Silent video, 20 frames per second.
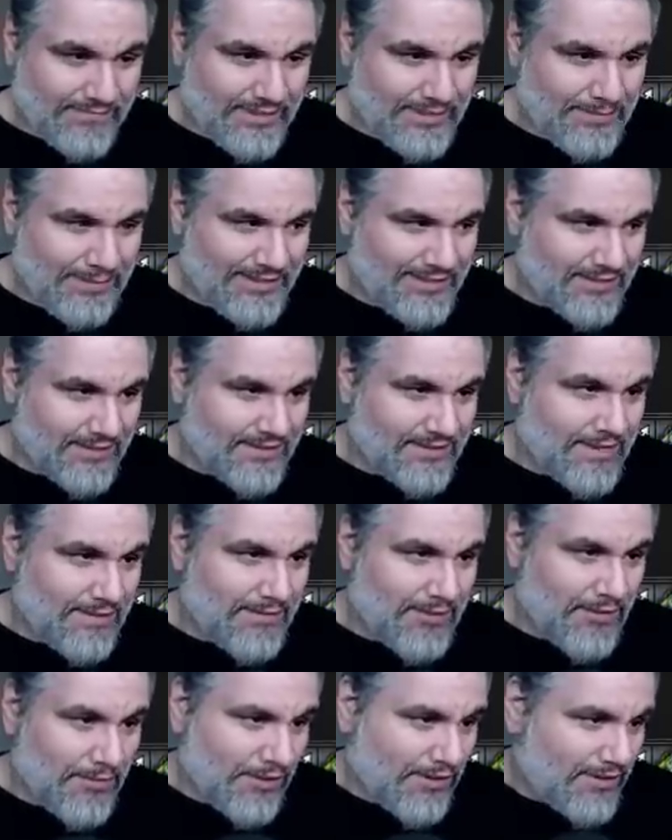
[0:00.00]
It's basically the same
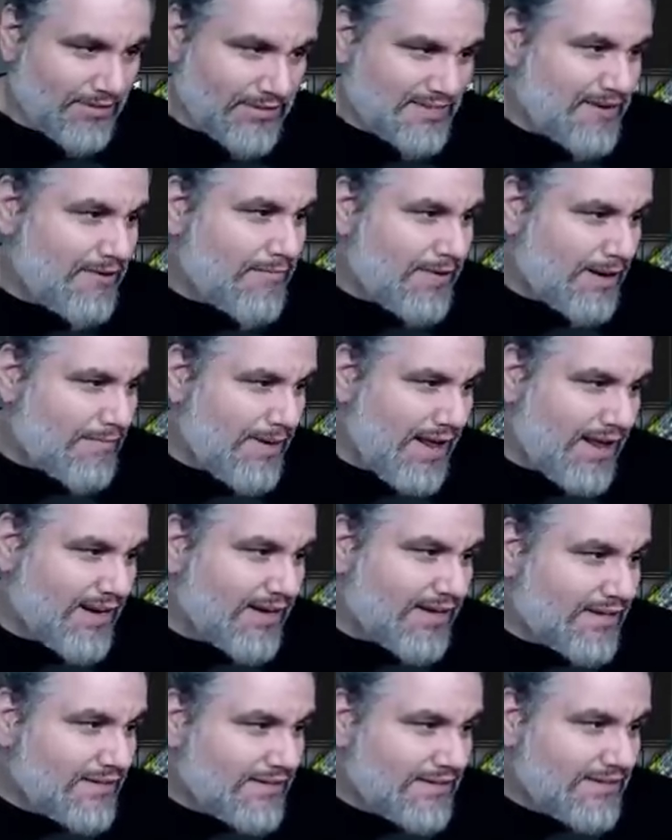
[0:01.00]
thing. We both have the same amount of
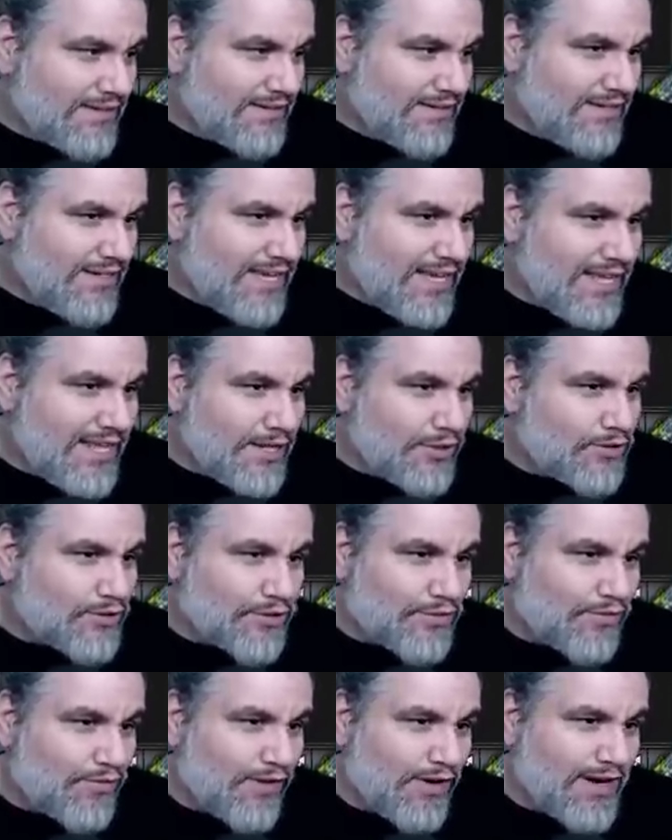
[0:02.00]
mana. He, this
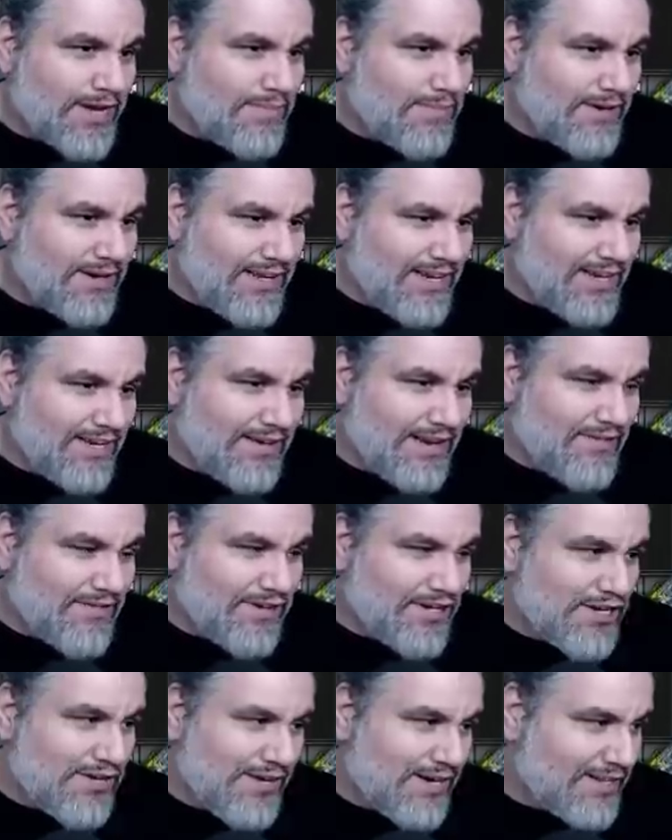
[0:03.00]
was free, but he didn't
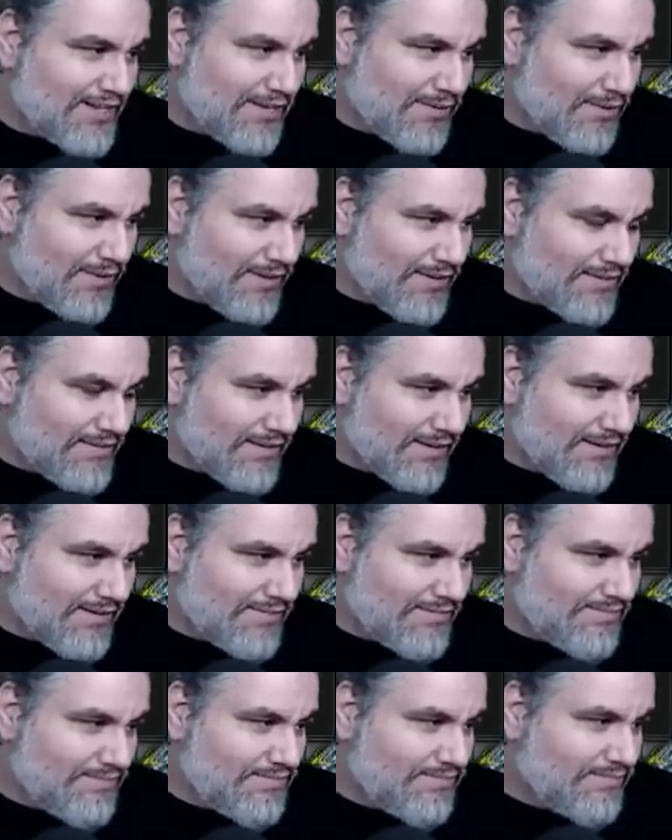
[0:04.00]
even do anything with it,
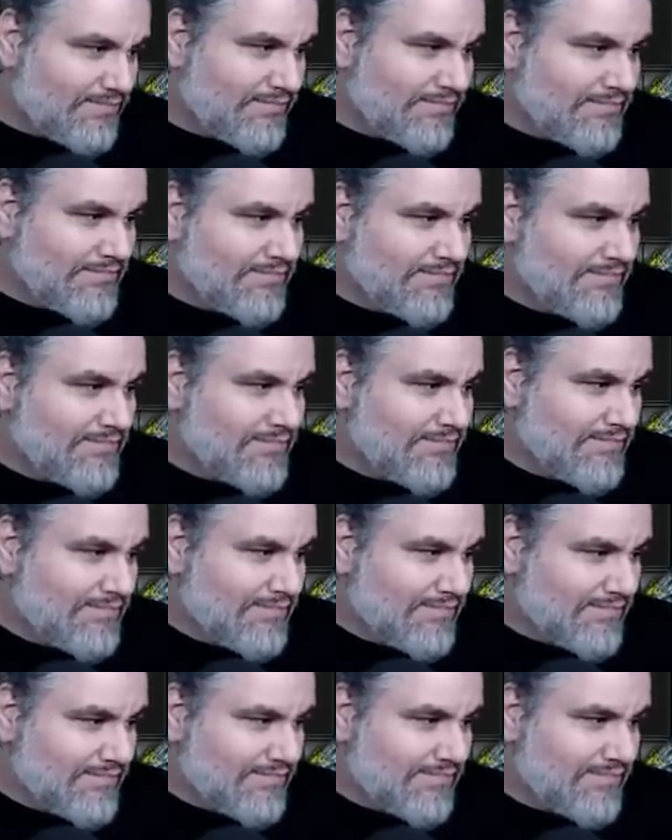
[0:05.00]
so.
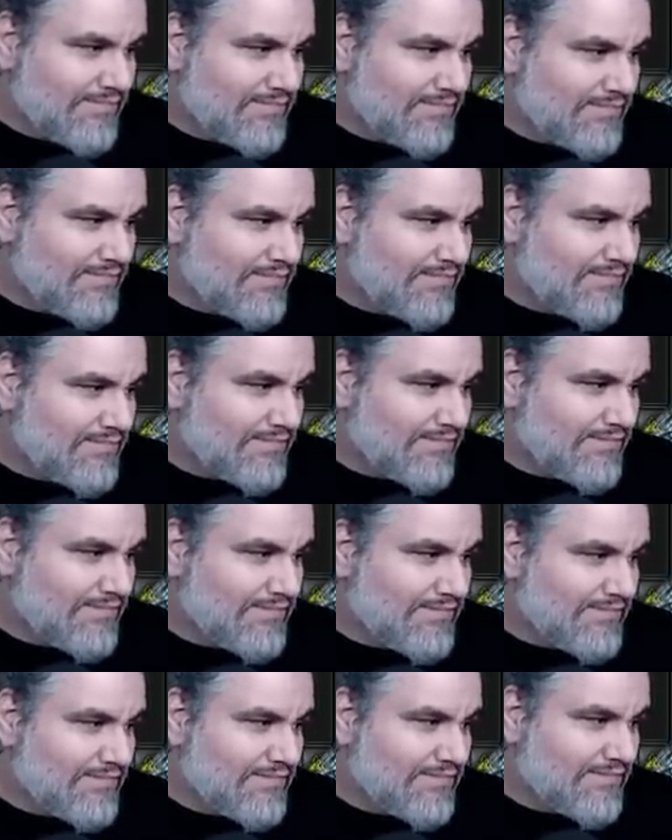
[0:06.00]
Wow, what a
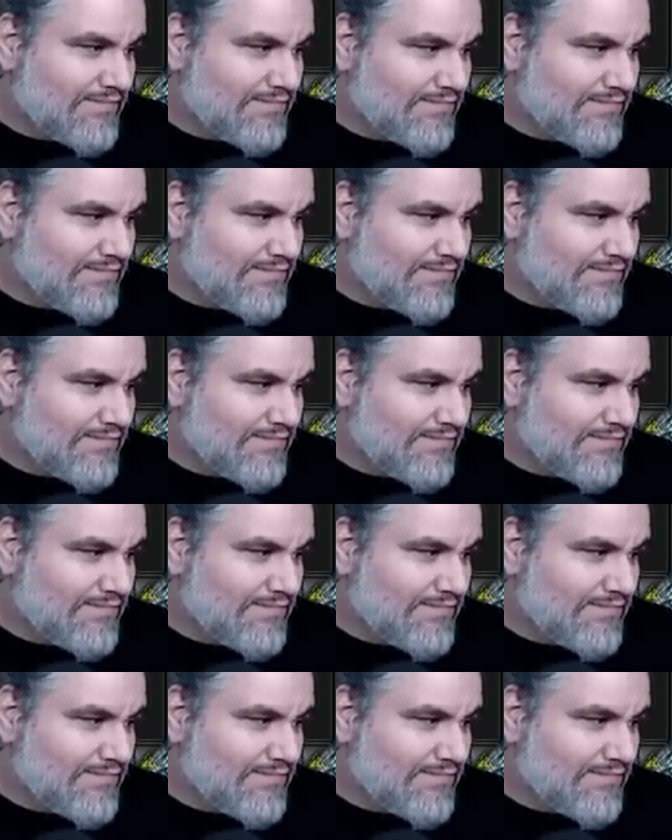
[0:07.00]
dummy.